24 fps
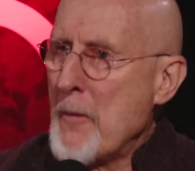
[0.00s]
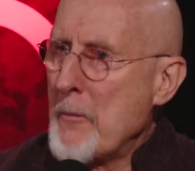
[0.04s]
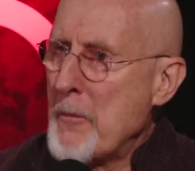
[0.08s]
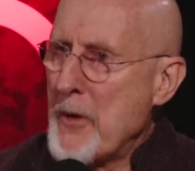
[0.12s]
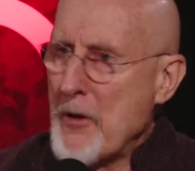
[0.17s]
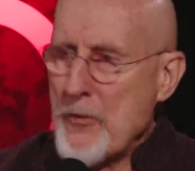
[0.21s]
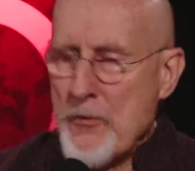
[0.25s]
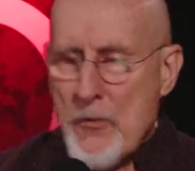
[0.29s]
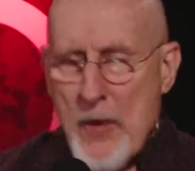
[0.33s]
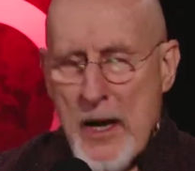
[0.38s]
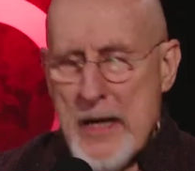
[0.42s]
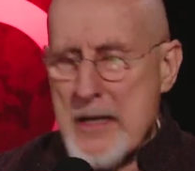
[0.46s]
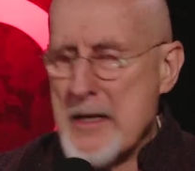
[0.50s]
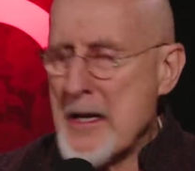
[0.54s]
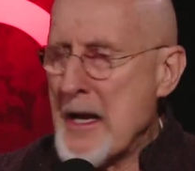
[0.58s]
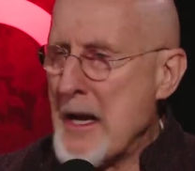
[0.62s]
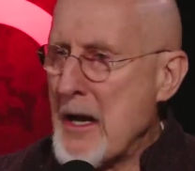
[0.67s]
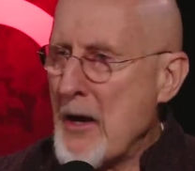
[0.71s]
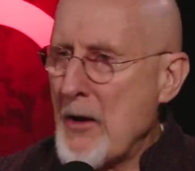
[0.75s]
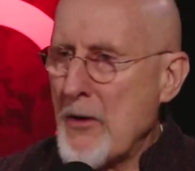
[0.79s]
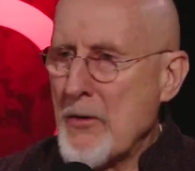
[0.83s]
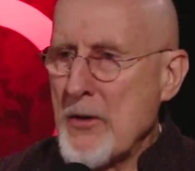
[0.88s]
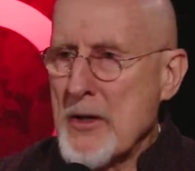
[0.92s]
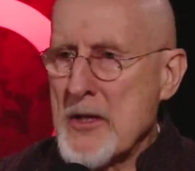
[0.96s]
But right
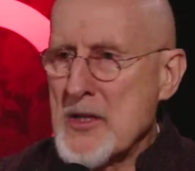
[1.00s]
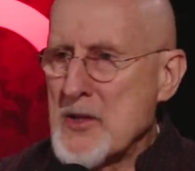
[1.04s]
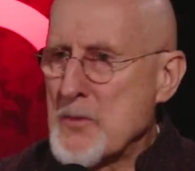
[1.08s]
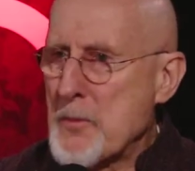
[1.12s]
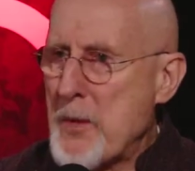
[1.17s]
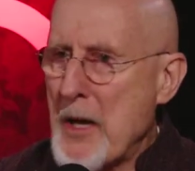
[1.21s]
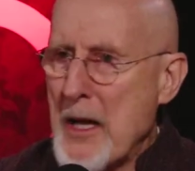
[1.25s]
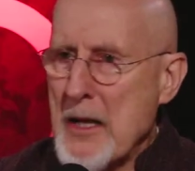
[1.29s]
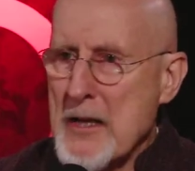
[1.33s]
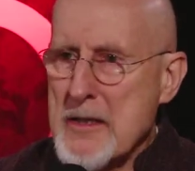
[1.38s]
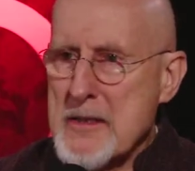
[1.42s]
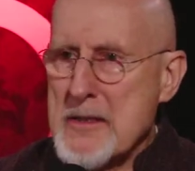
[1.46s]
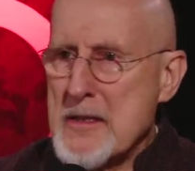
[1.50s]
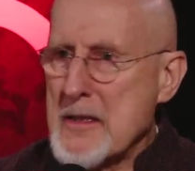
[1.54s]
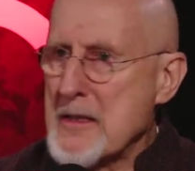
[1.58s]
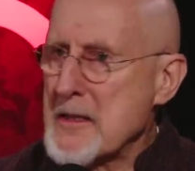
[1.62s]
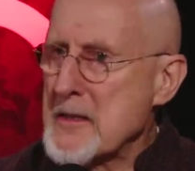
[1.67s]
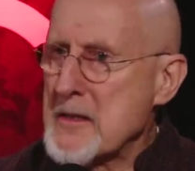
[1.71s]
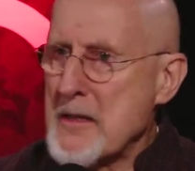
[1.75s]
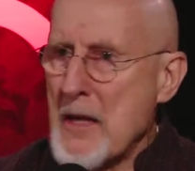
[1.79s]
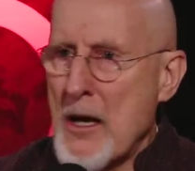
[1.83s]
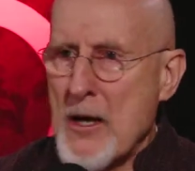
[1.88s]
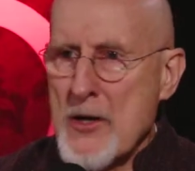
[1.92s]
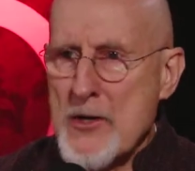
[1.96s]
now, his
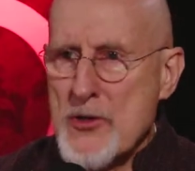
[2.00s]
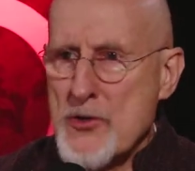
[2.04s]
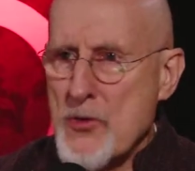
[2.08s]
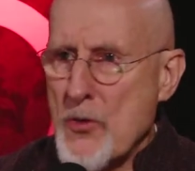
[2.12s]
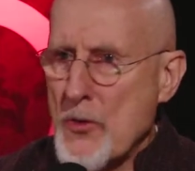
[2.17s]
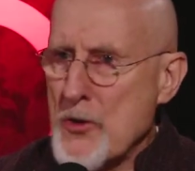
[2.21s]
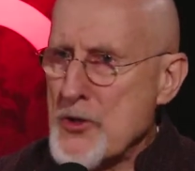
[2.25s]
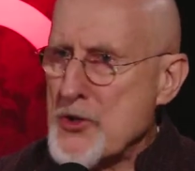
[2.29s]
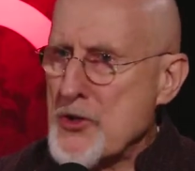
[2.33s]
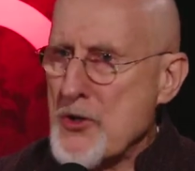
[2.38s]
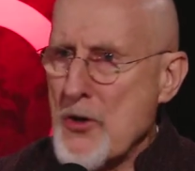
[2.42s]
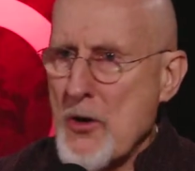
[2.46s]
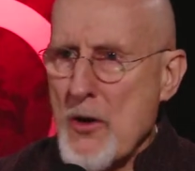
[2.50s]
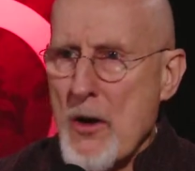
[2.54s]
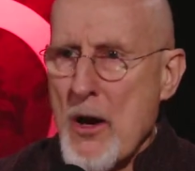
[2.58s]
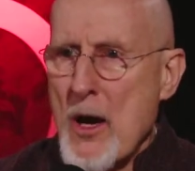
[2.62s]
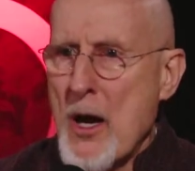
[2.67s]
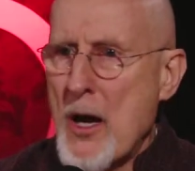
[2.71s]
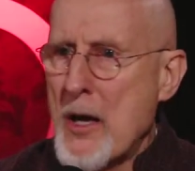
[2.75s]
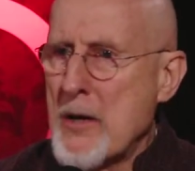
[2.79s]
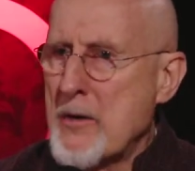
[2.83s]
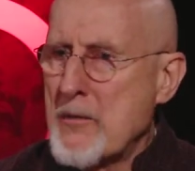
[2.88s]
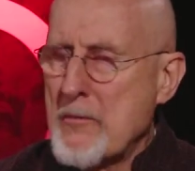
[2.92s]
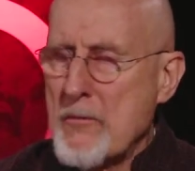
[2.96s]
policies on torture,
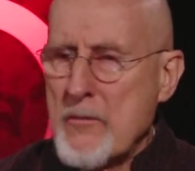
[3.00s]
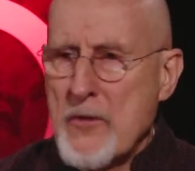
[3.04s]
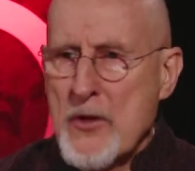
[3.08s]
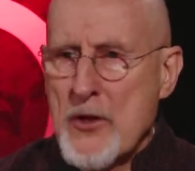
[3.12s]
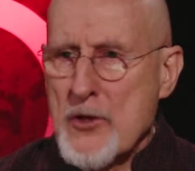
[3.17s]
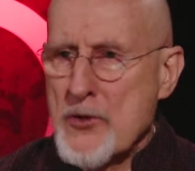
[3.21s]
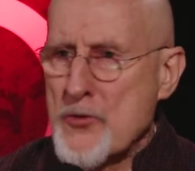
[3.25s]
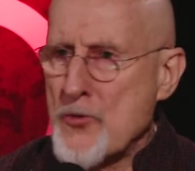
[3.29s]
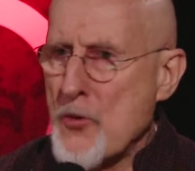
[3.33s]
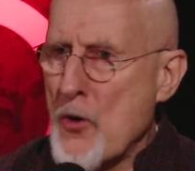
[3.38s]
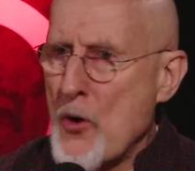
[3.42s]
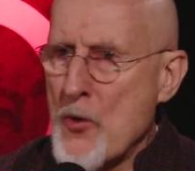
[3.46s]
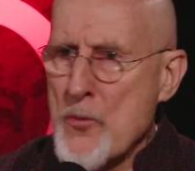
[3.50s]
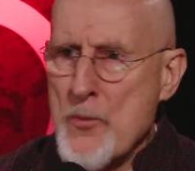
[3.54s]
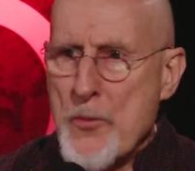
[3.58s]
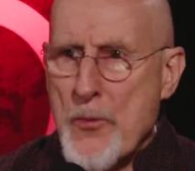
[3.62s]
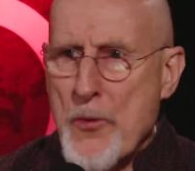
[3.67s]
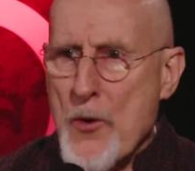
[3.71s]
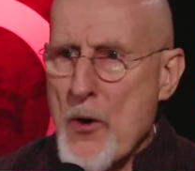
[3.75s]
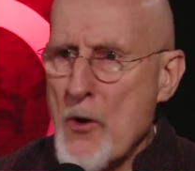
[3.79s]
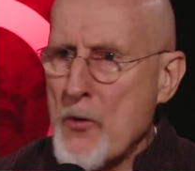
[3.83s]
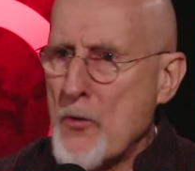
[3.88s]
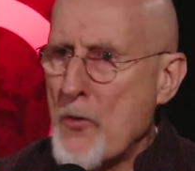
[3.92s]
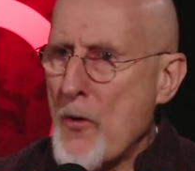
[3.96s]
on the drone
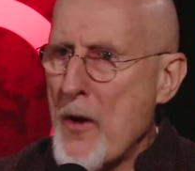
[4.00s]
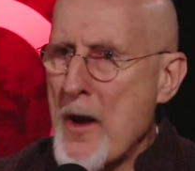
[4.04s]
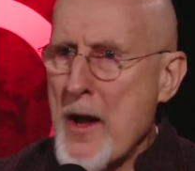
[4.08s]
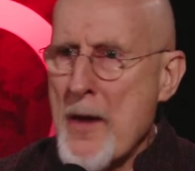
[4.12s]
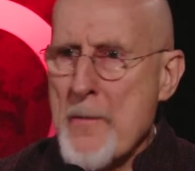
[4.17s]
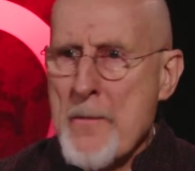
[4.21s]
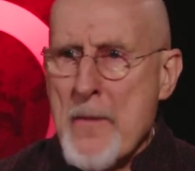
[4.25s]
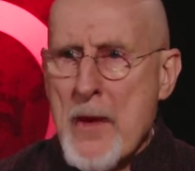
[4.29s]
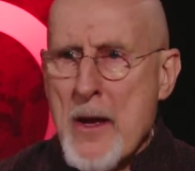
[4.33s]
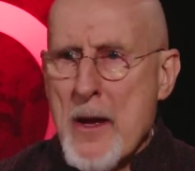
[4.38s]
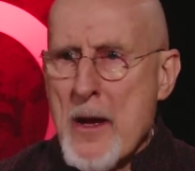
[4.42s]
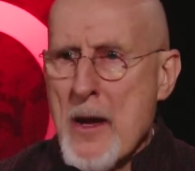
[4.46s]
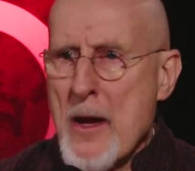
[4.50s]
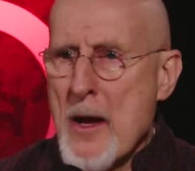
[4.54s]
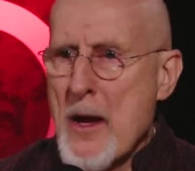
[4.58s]
program,